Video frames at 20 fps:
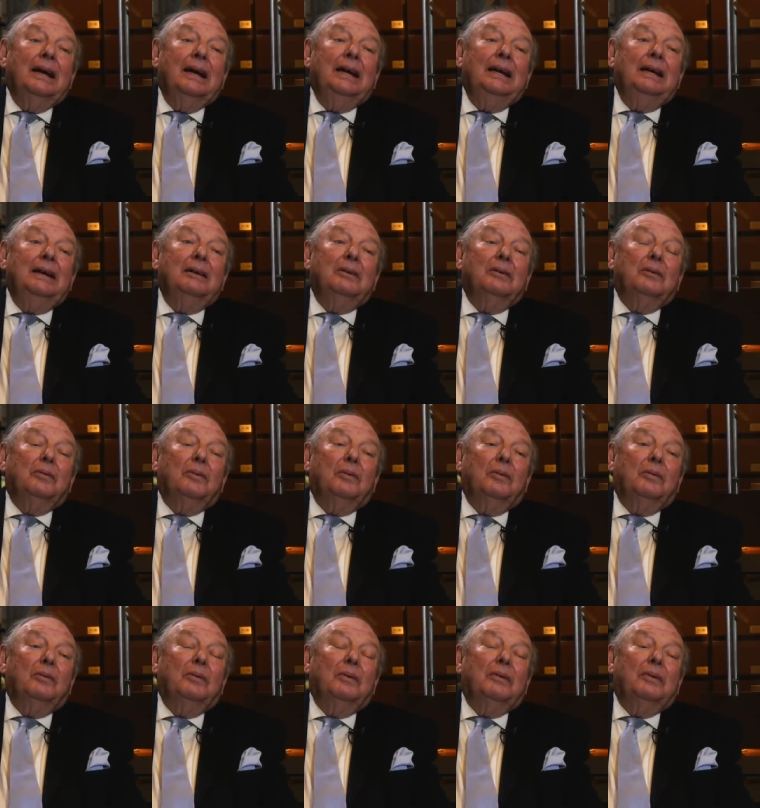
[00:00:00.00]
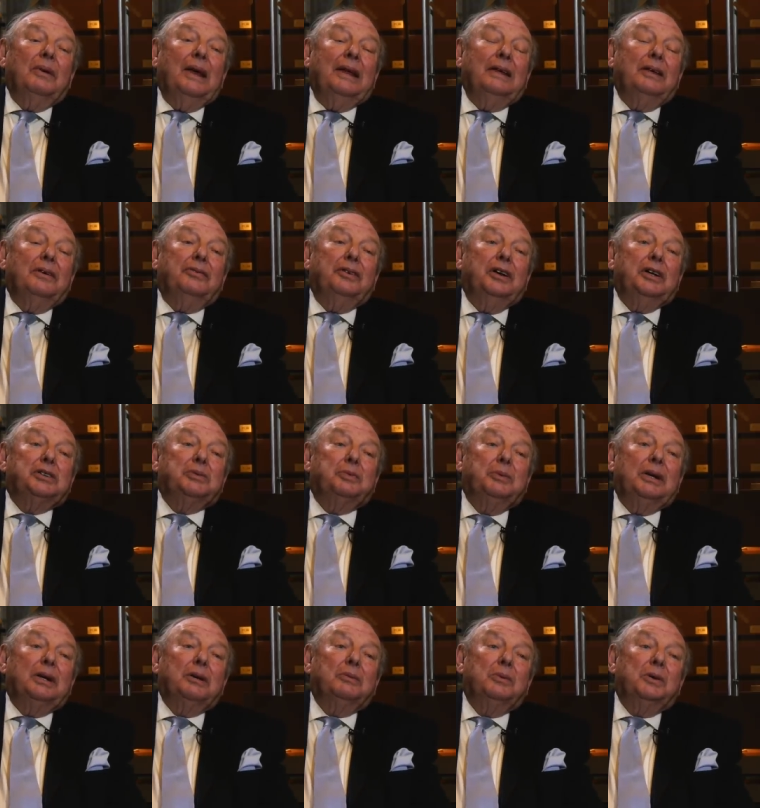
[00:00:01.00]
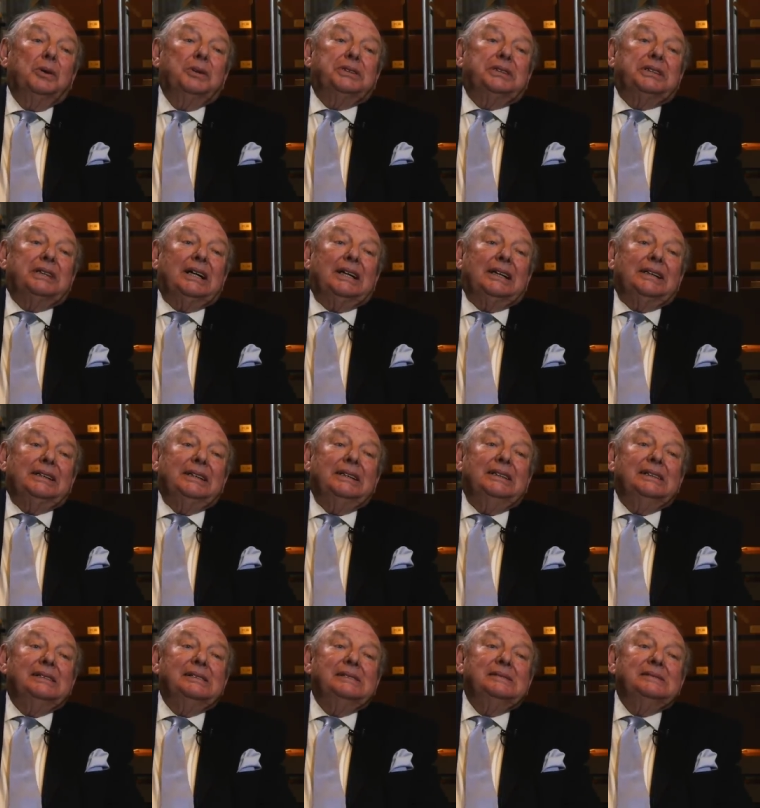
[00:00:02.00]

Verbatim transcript: he, and the First World War started,